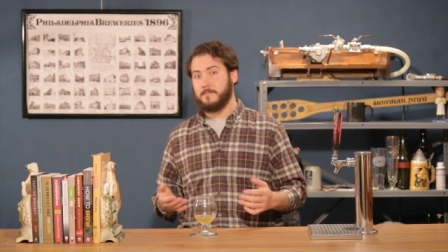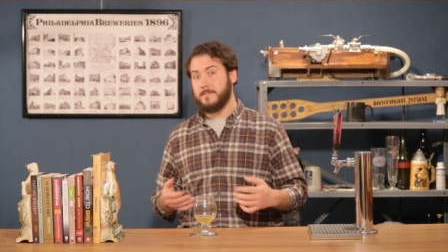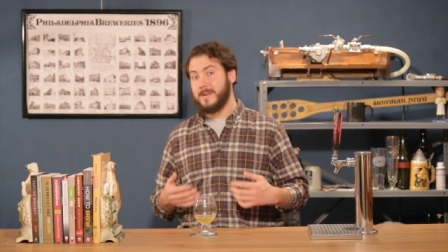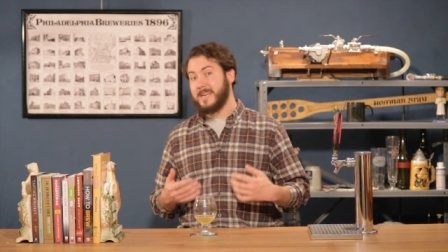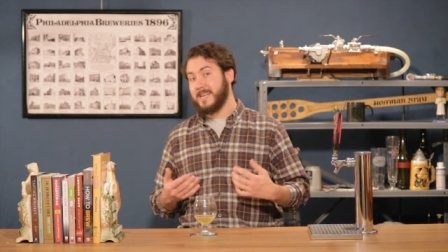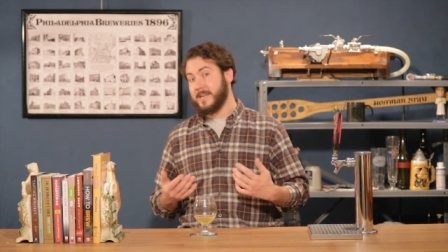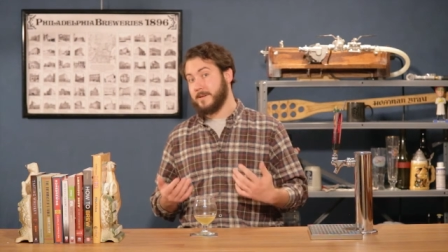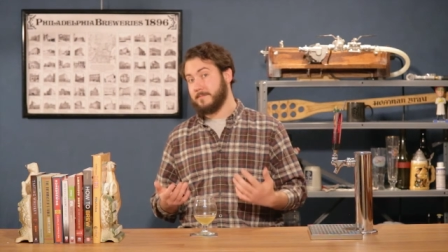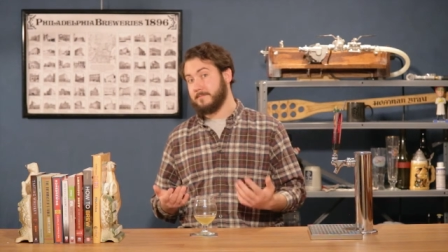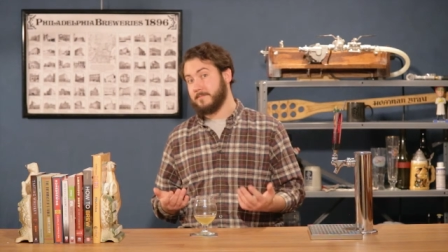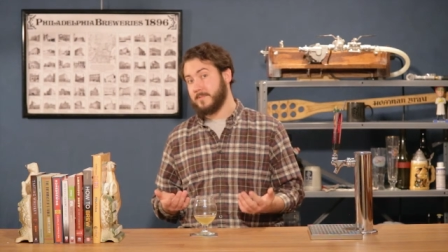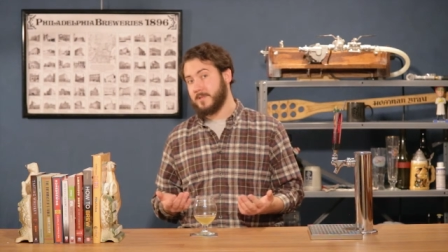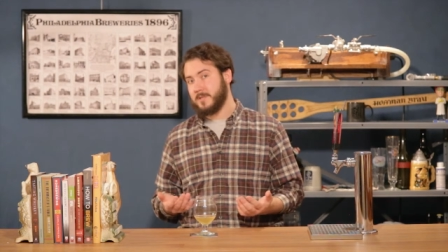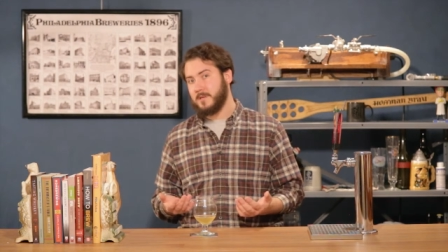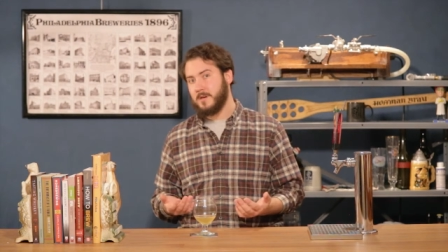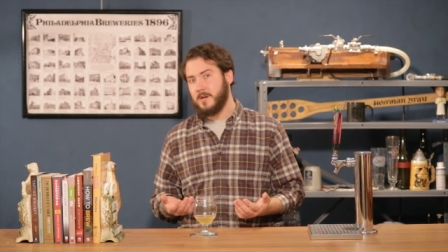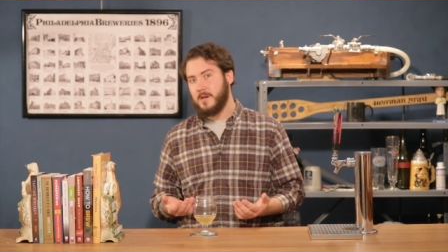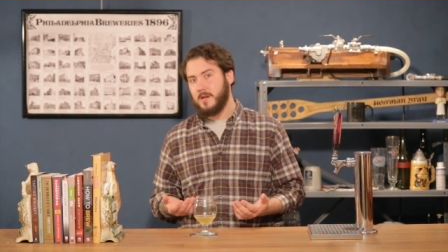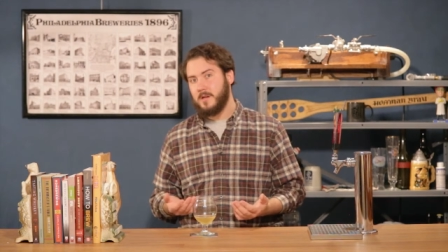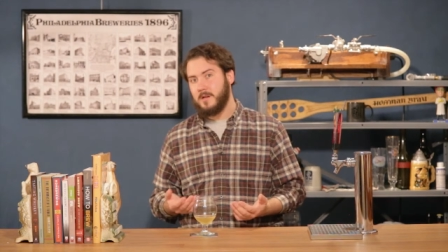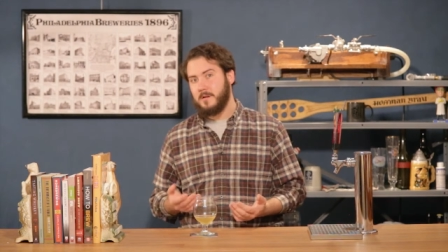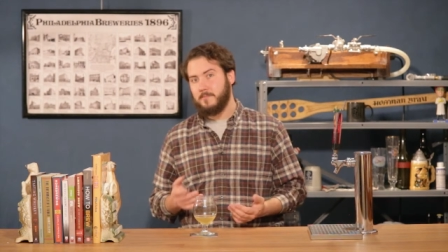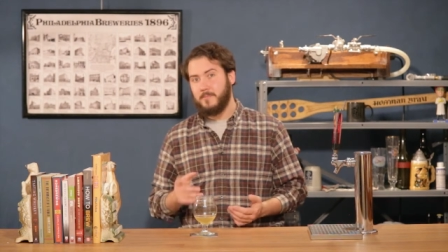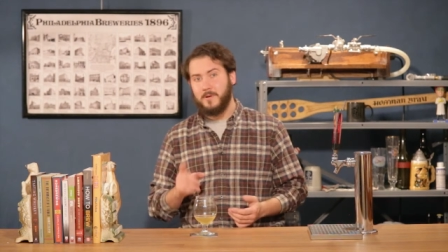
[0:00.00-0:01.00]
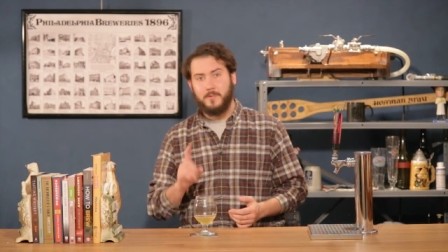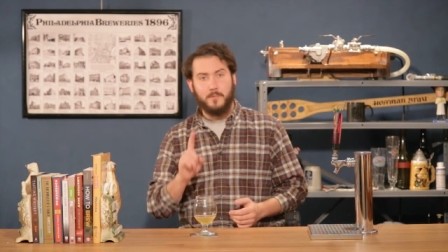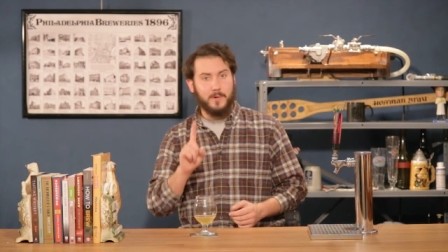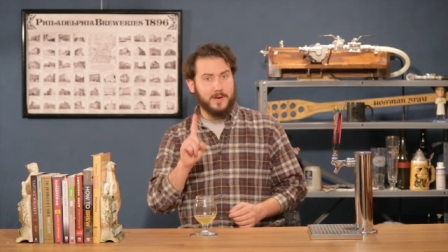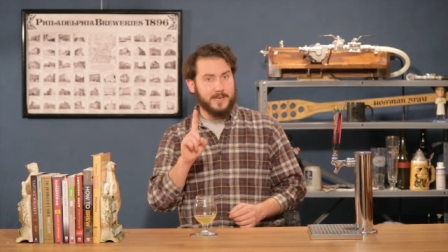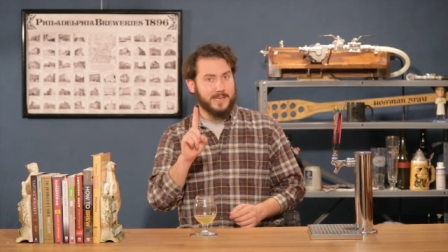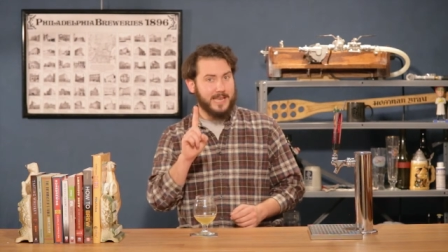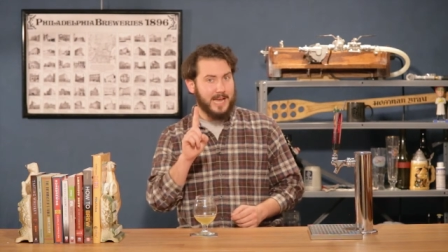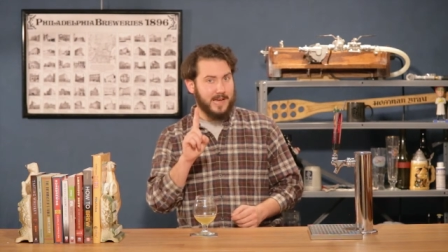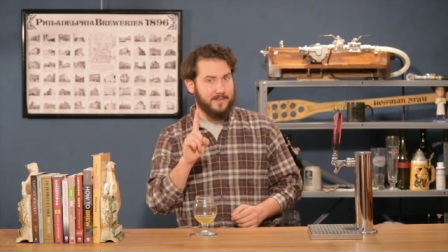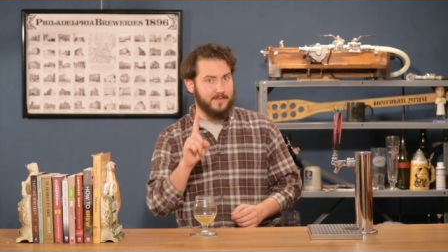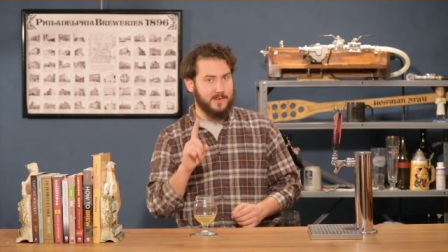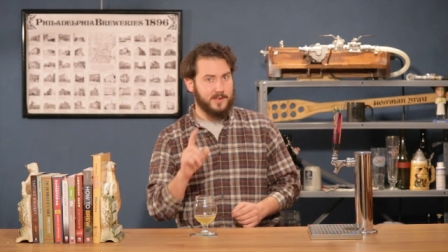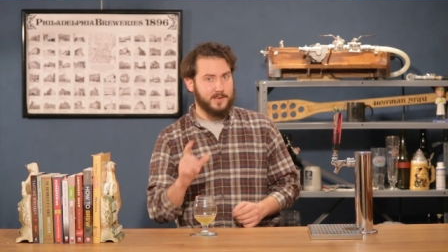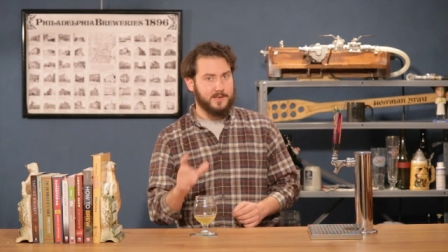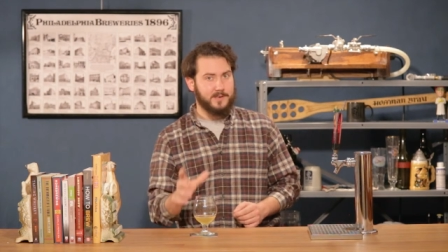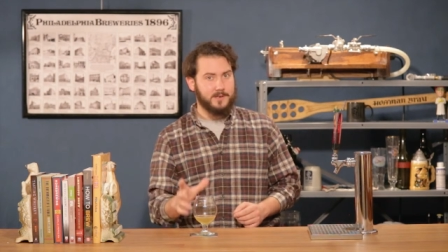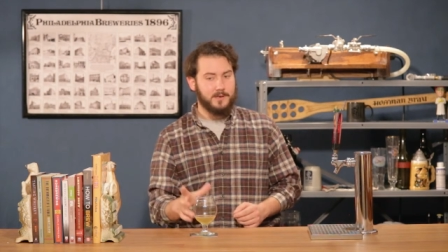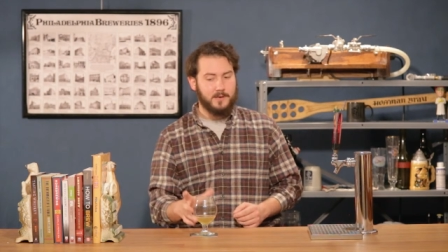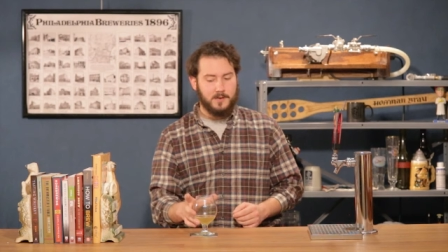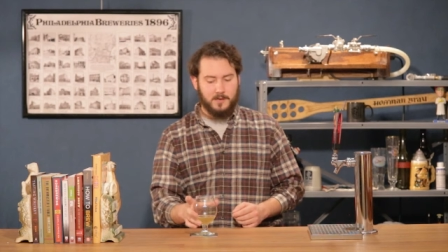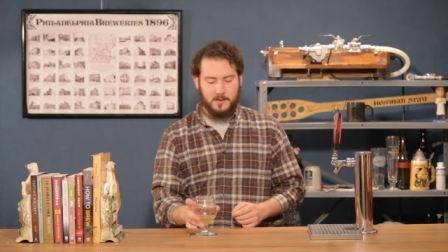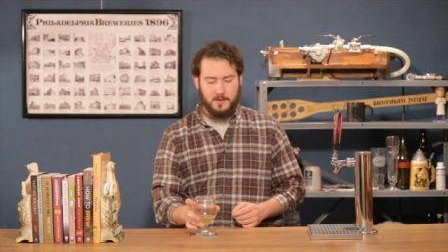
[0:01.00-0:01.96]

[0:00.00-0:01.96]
mediums. With one caveat.